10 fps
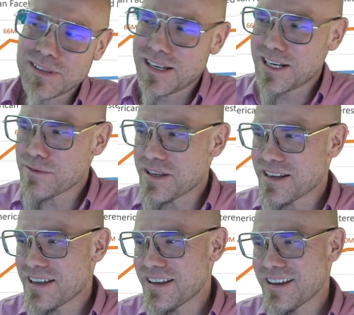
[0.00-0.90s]
a little bit
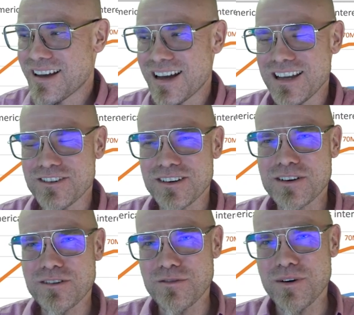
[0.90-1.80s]
higher
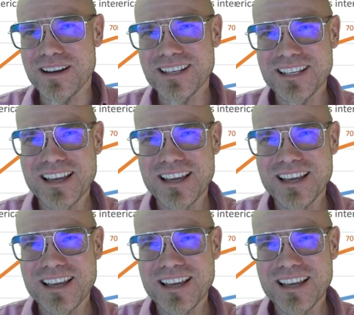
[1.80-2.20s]
quality.